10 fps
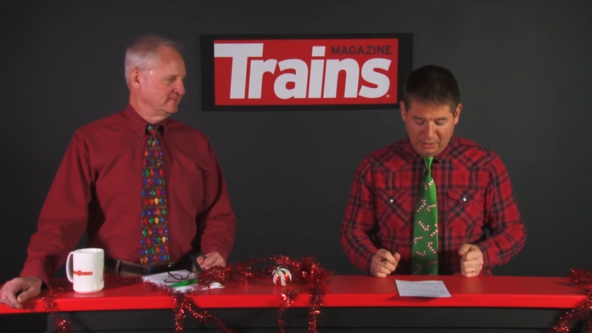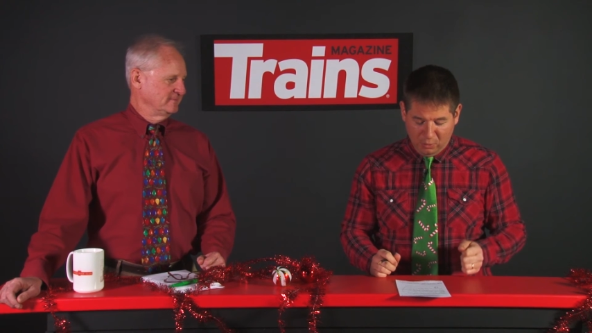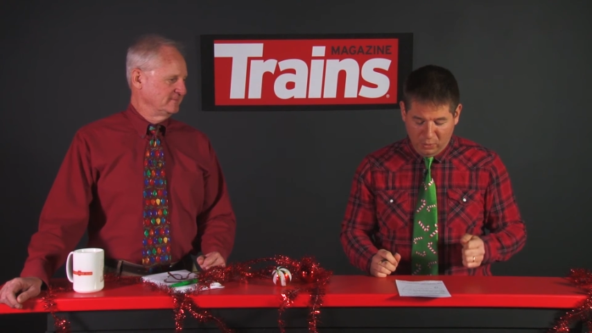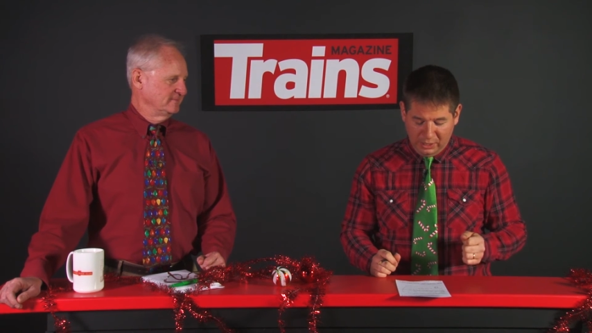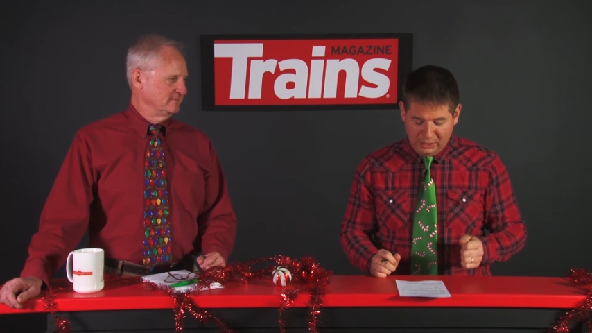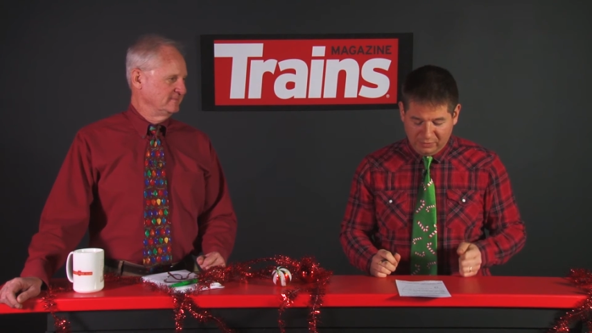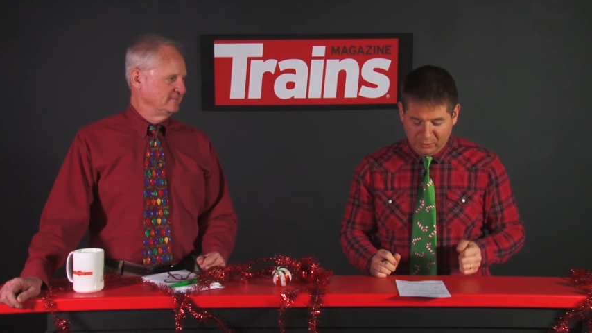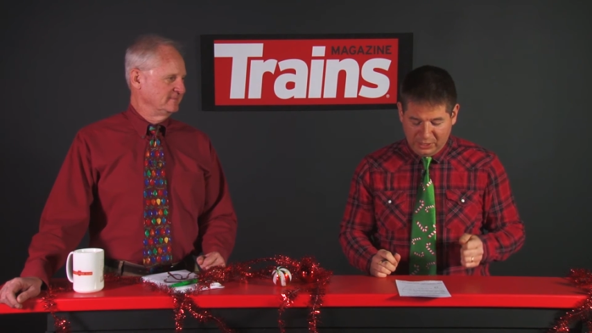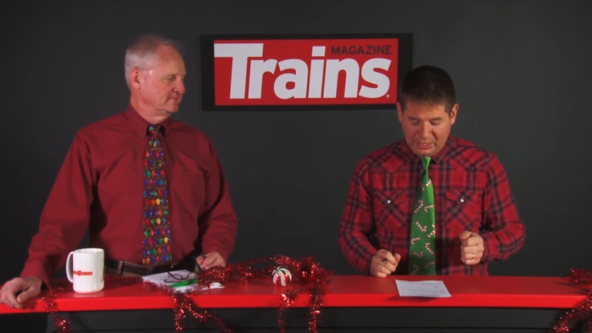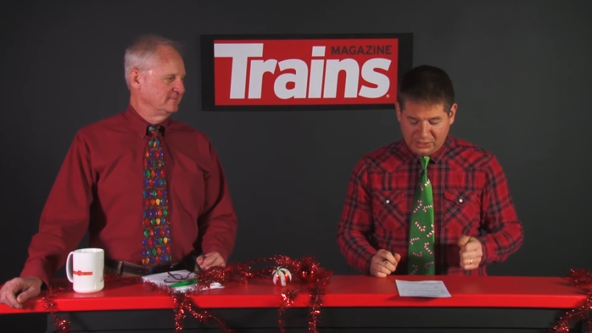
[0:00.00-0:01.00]
Speaker 1: What
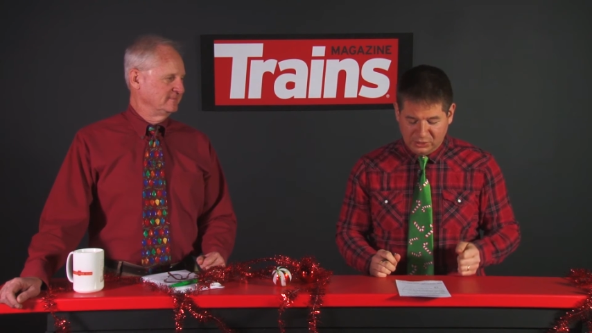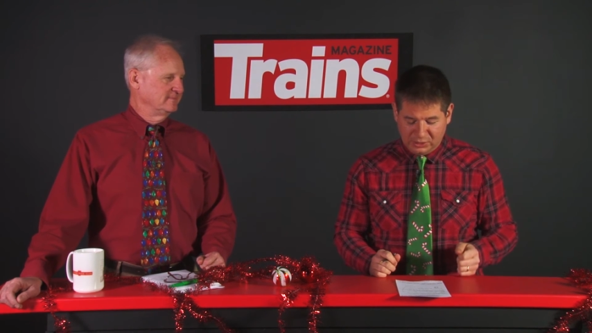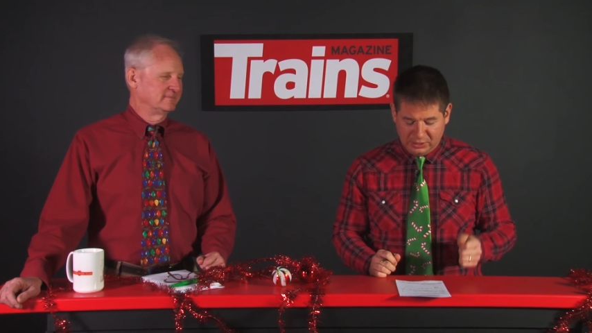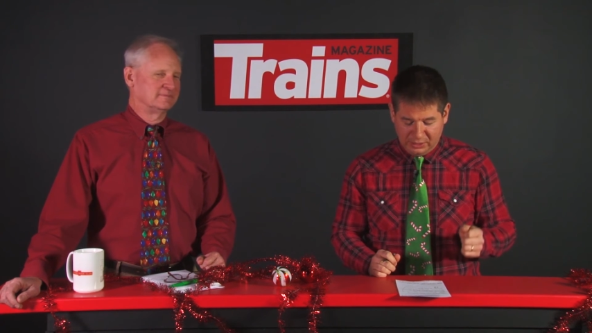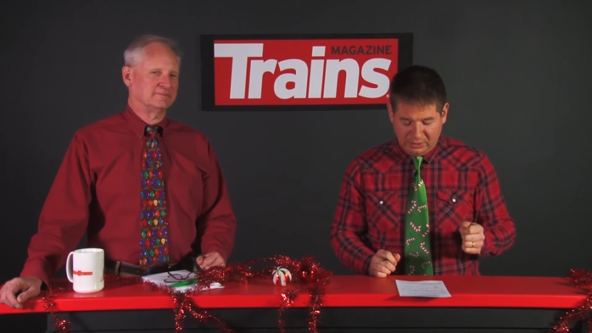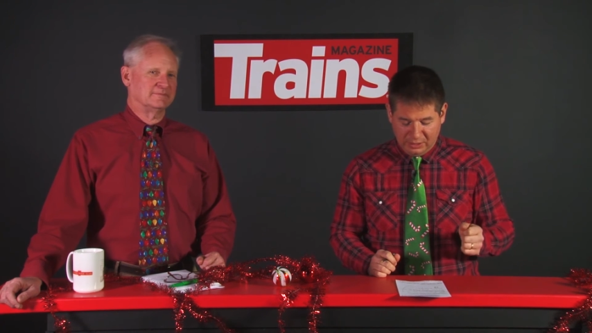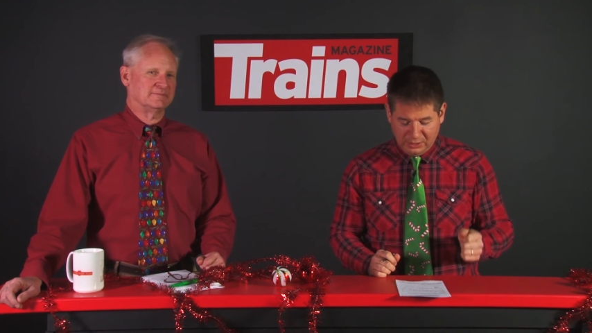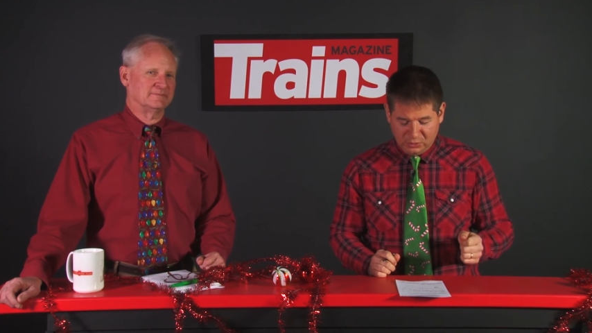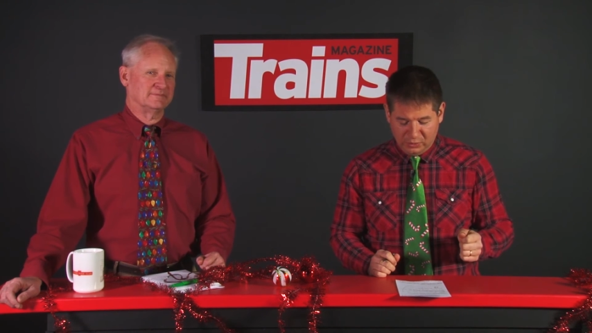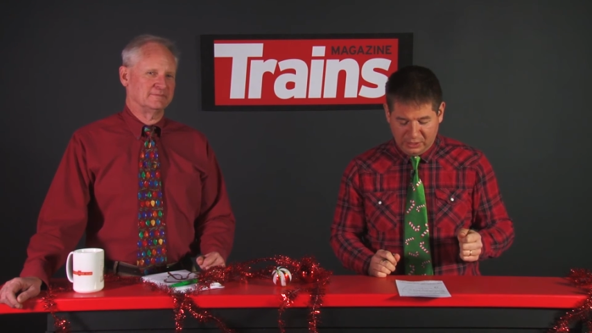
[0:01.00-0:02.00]
government agency
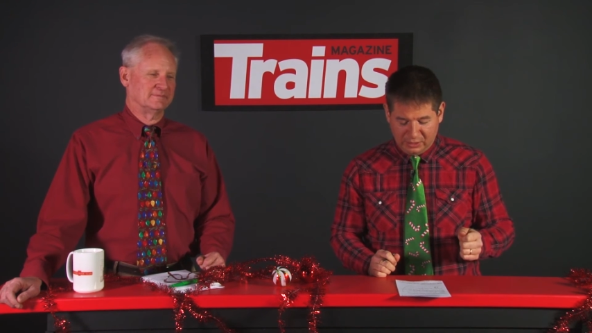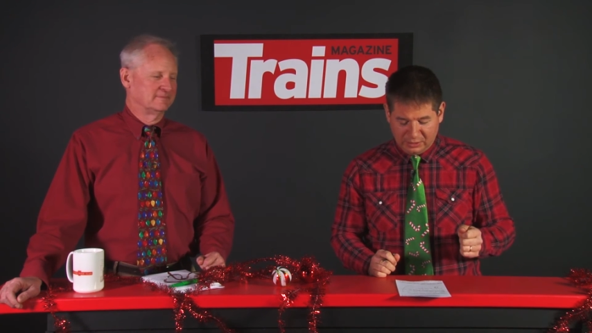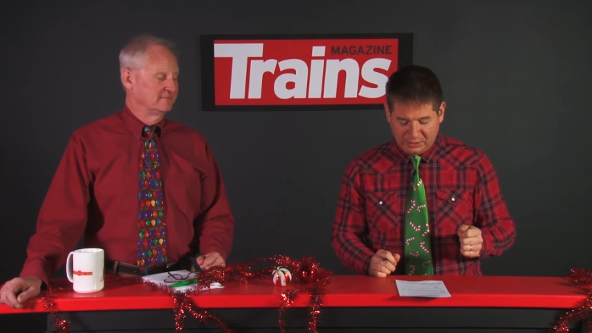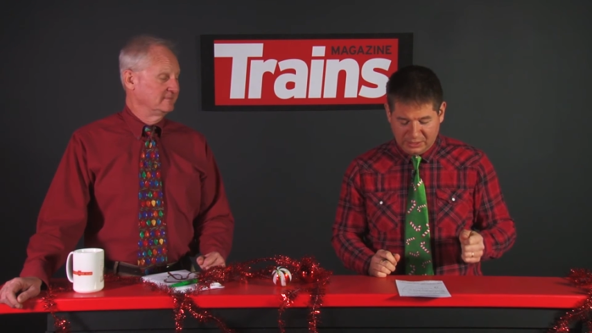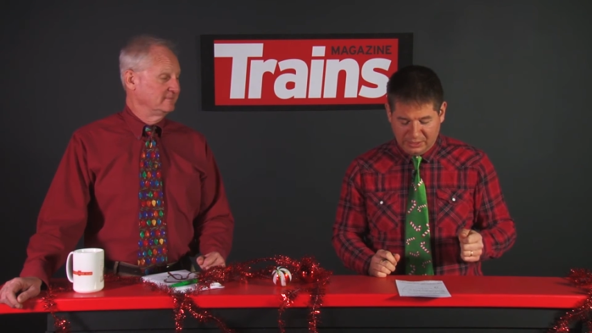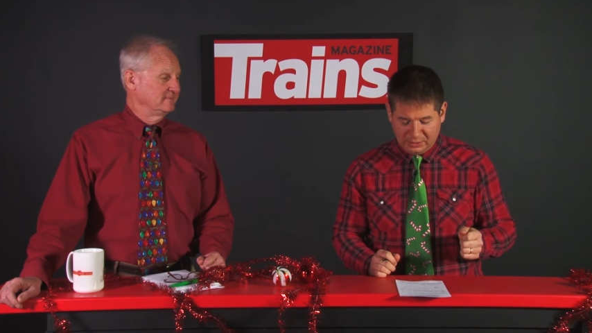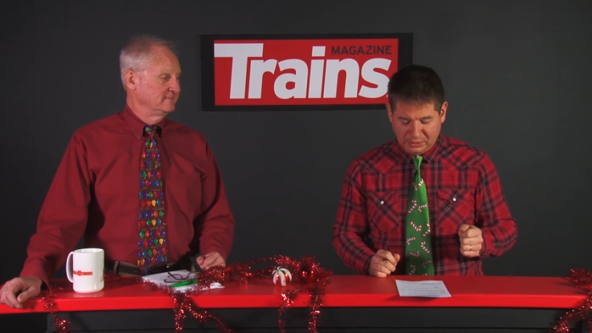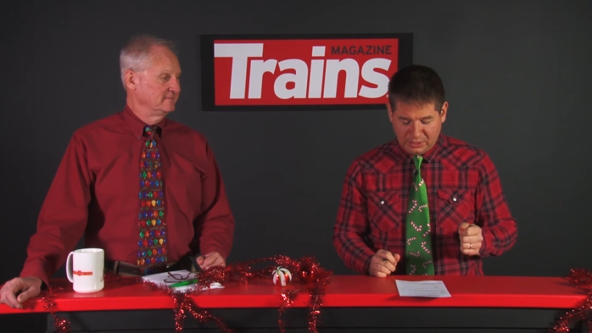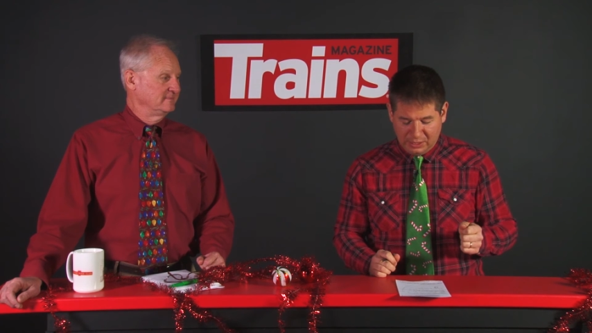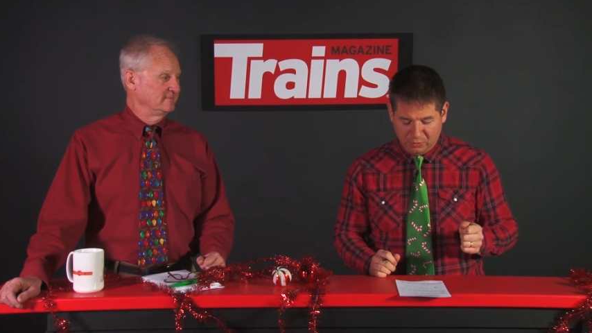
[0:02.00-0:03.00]
this week
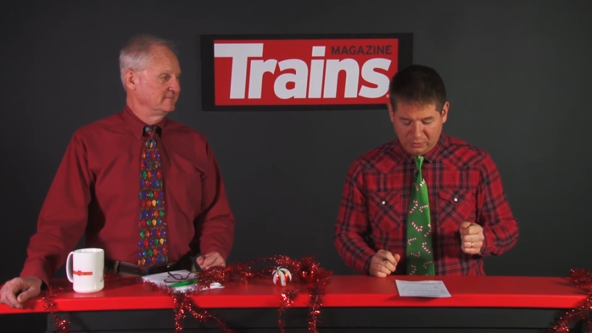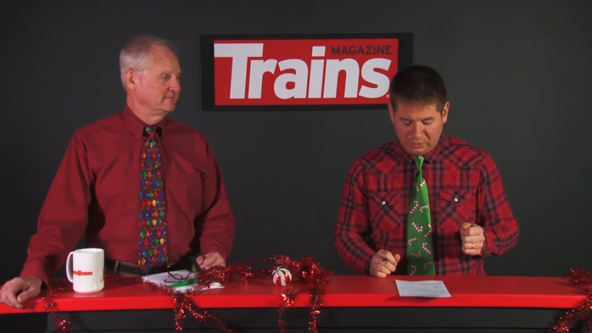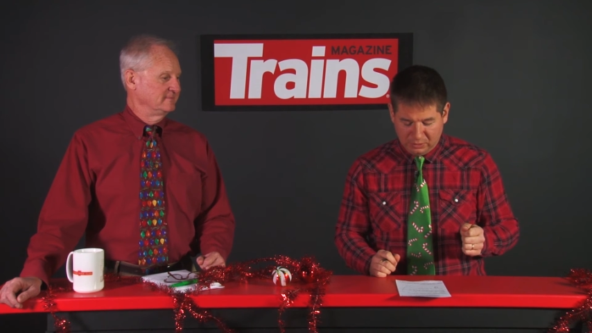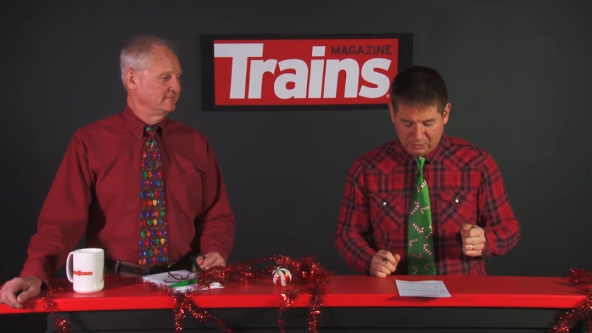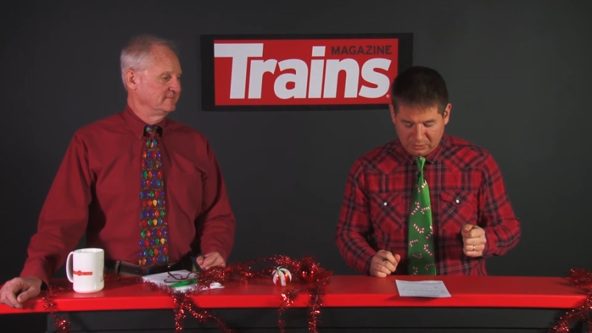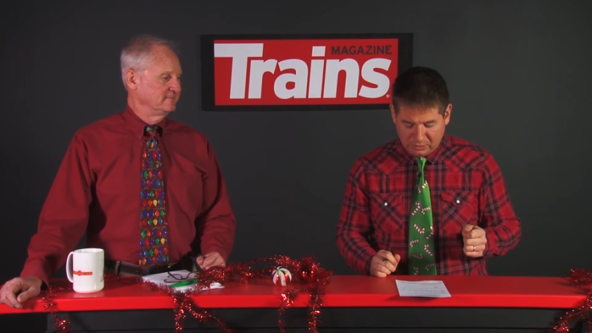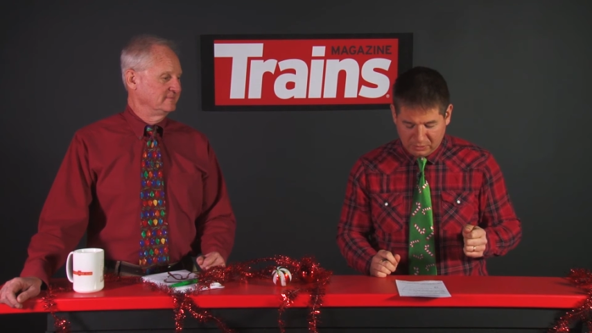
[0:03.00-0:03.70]
says it will